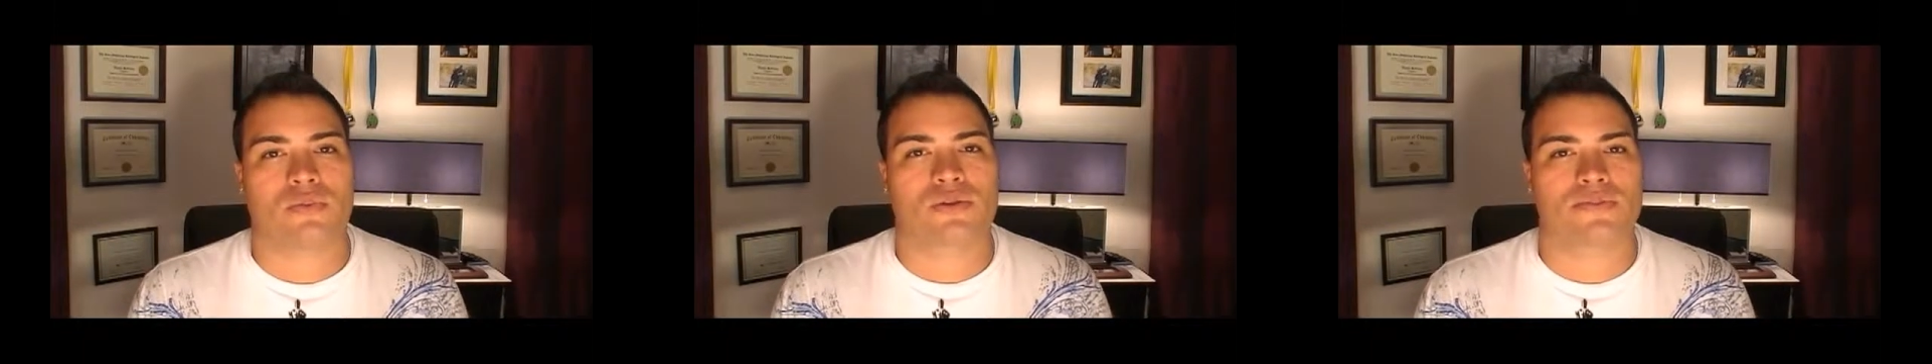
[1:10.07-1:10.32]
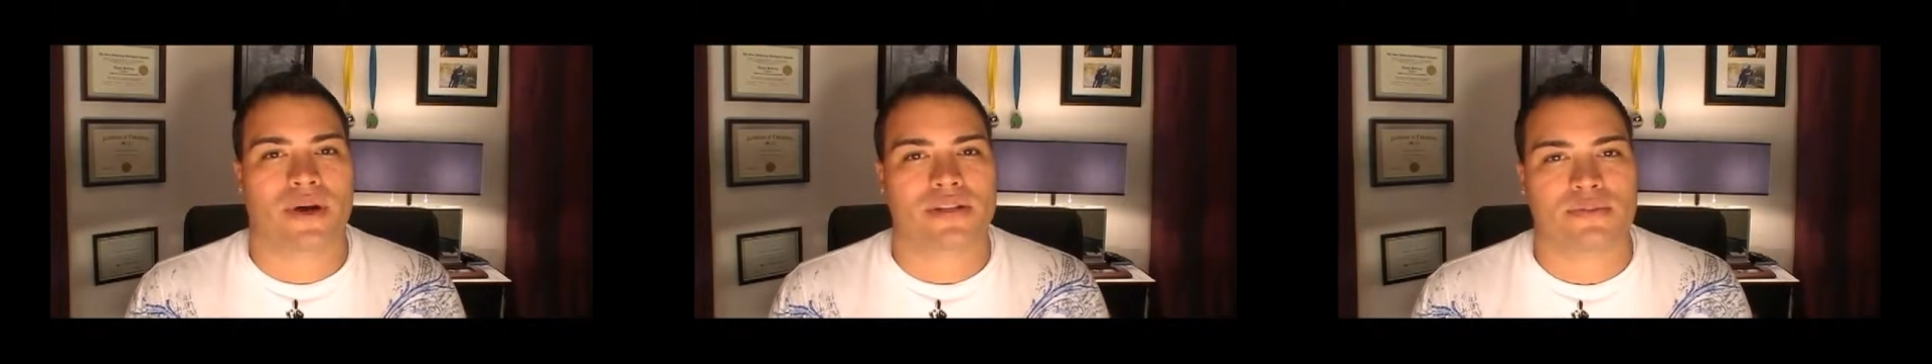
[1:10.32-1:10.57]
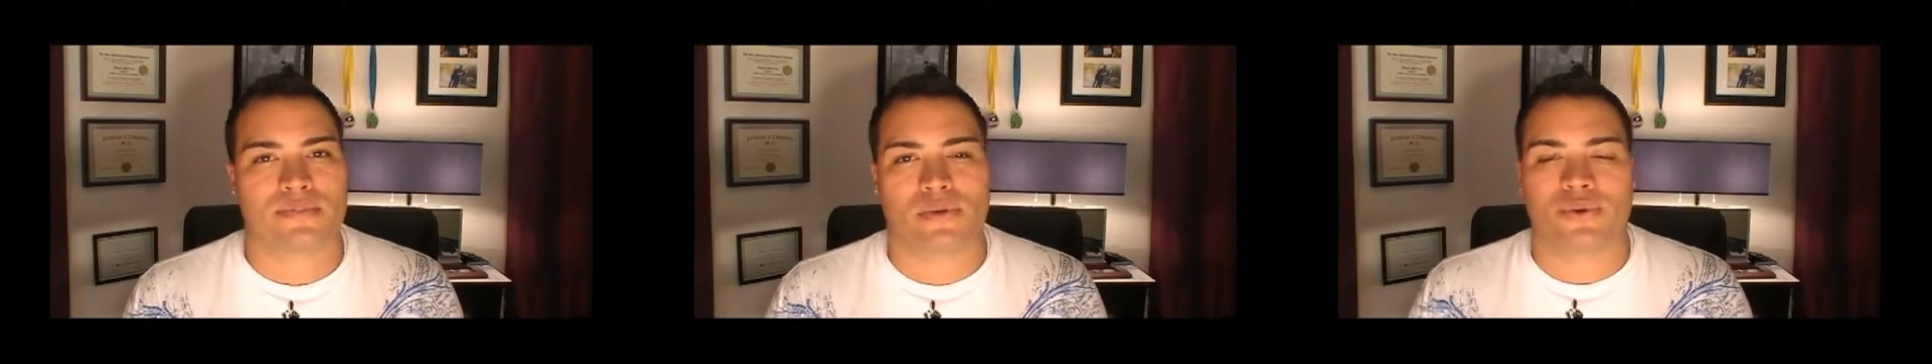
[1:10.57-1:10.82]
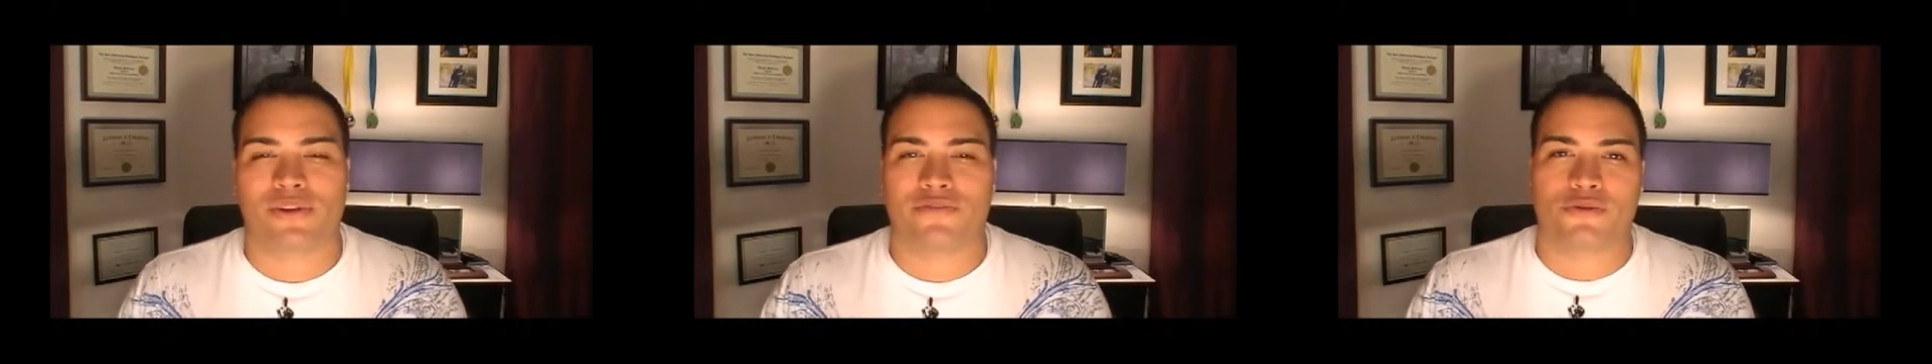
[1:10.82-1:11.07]

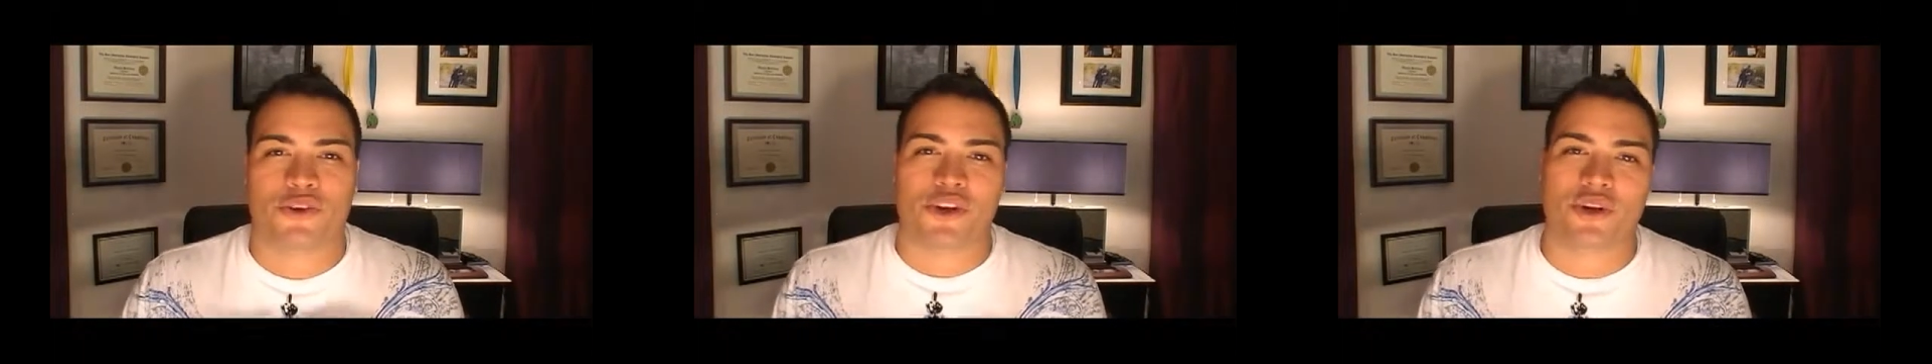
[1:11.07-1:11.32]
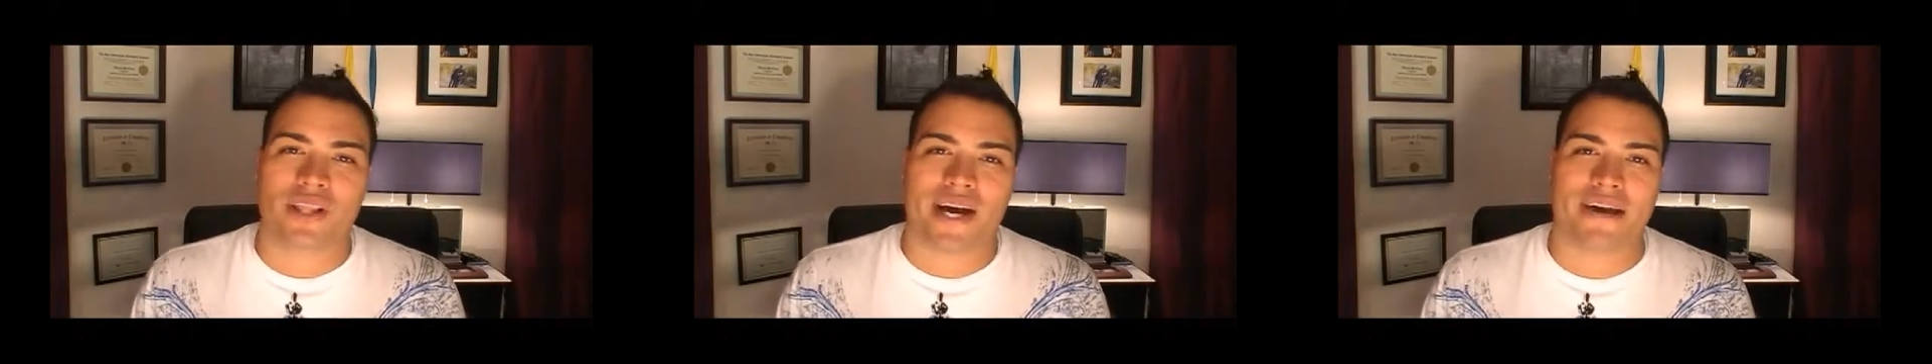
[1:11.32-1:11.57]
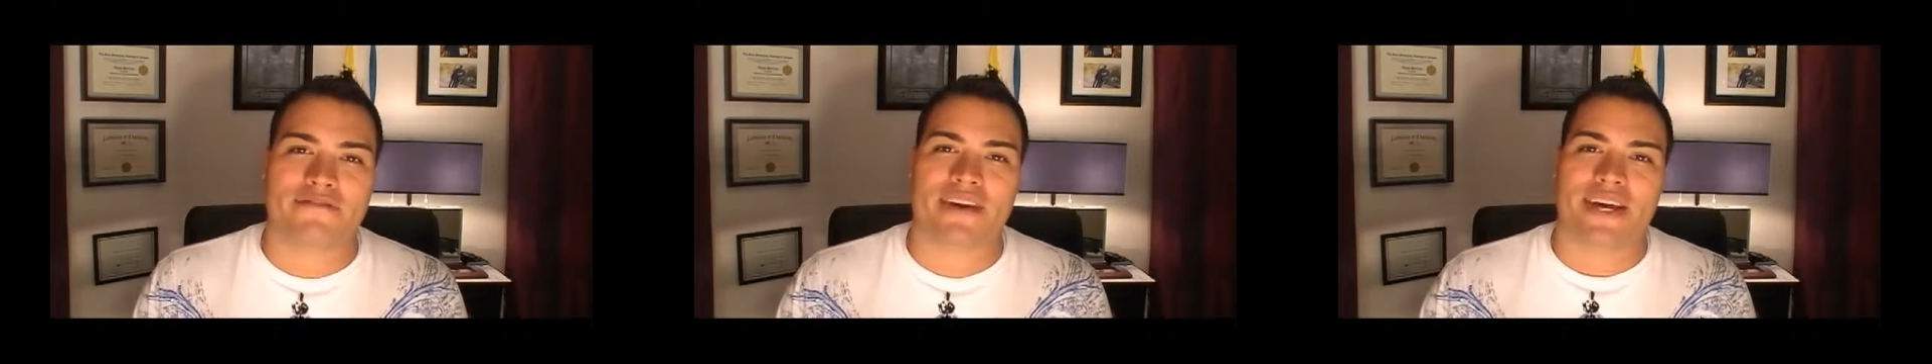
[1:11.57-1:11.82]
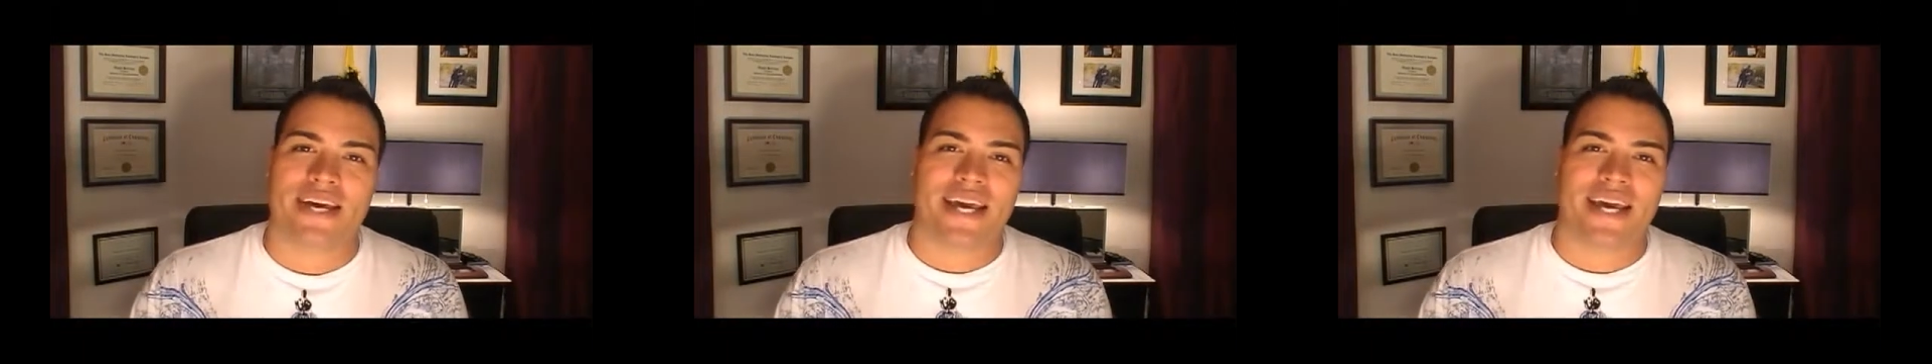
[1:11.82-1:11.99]
responsibility for your life,